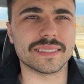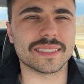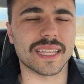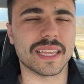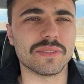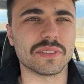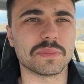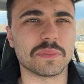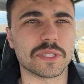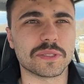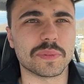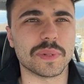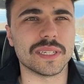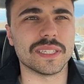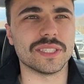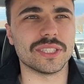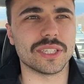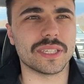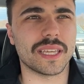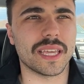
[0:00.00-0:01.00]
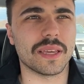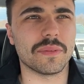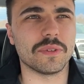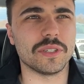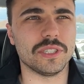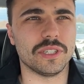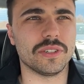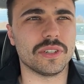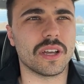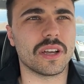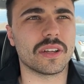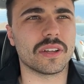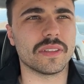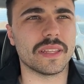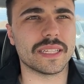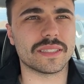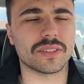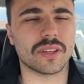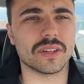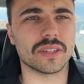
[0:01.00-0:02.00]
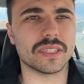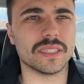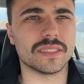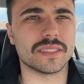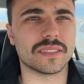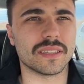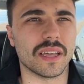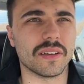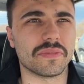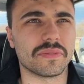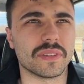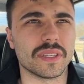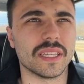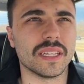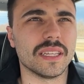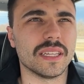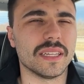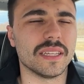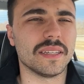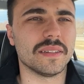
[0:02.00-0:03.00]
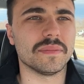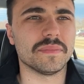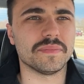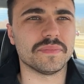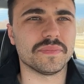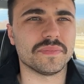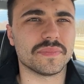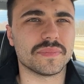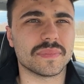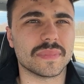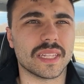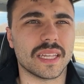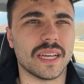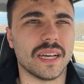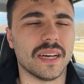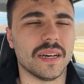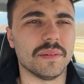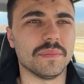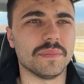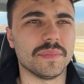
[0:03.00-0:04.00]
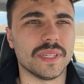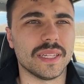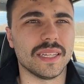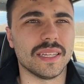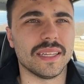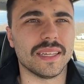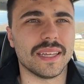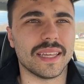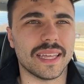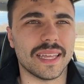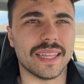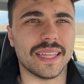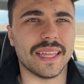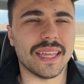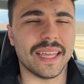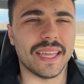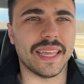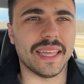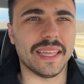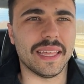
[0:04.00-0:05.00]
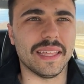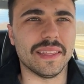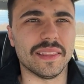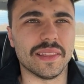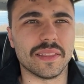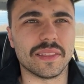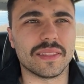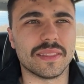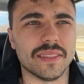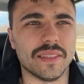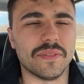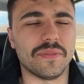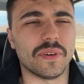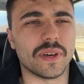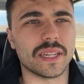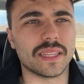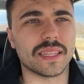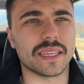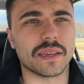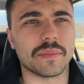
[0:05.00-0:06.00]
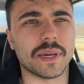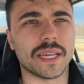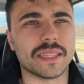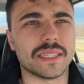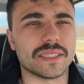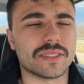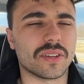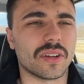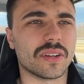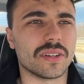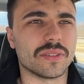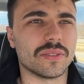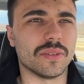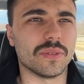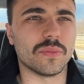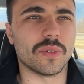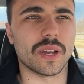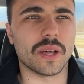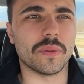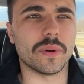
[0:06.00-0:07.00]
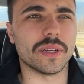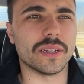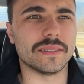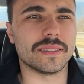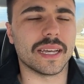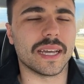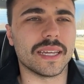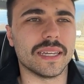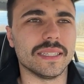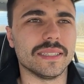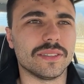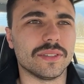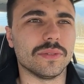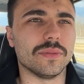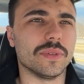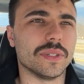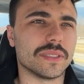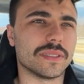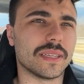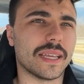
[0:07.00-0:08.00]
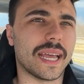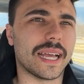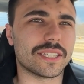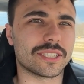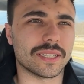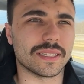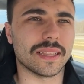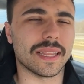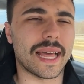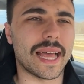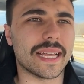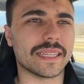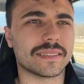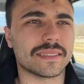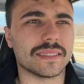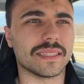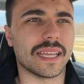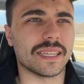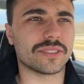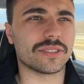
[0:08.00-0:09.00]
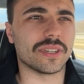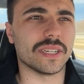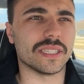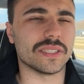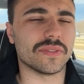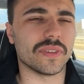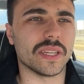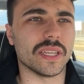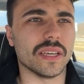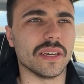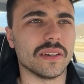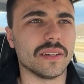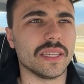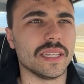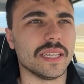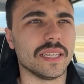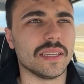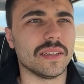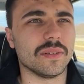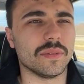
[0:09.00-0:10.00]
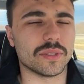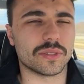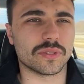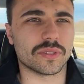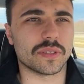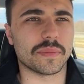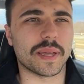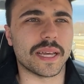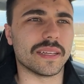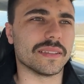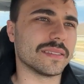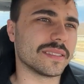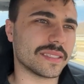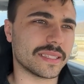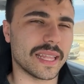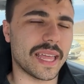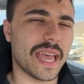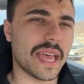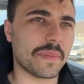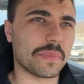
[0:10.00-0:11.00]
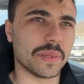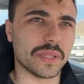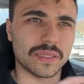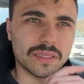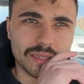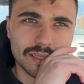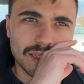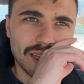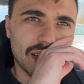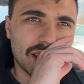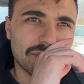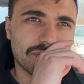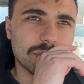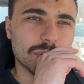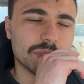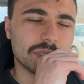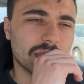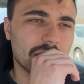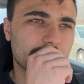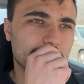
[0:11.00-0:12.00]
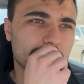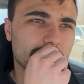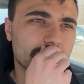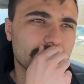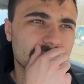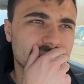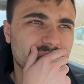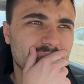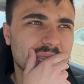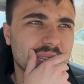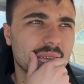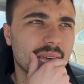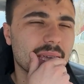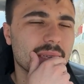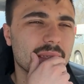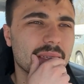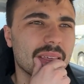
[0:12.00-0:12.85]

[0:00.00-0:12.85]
Save as much money as you can when you're younger. That's all good stuff. And the funny thing about this article and what I wanted to tie it into was actually yesterday's video, which was about SNAP and food stamps and things like that.